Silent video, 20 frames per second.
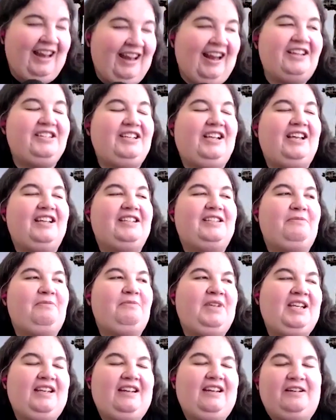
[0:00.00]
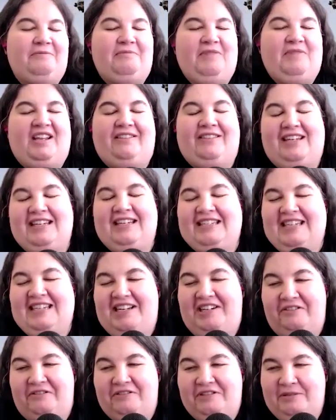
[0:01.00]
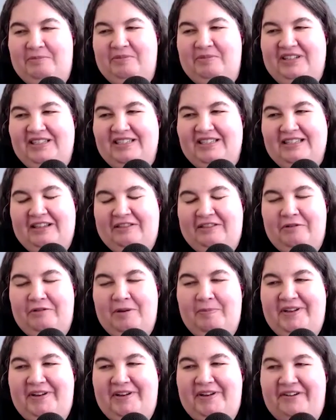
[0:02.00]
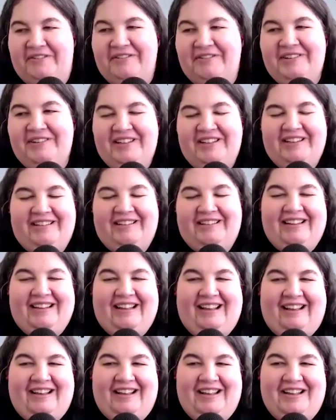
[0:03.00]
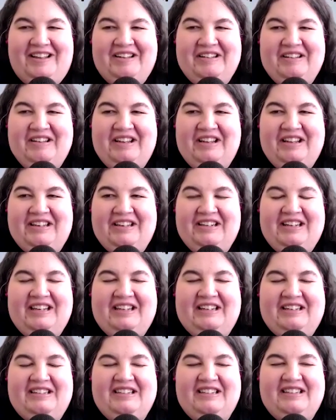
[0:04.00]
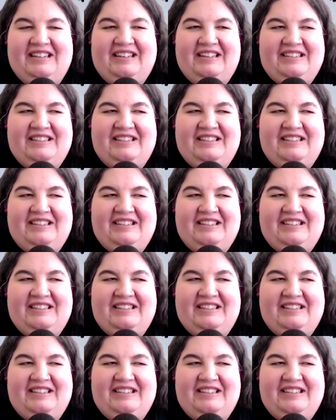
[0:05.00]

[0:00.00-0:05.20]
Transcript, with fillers: I actually got to meet um Anthony Daniels who plays C three PO uh at, at, at uh,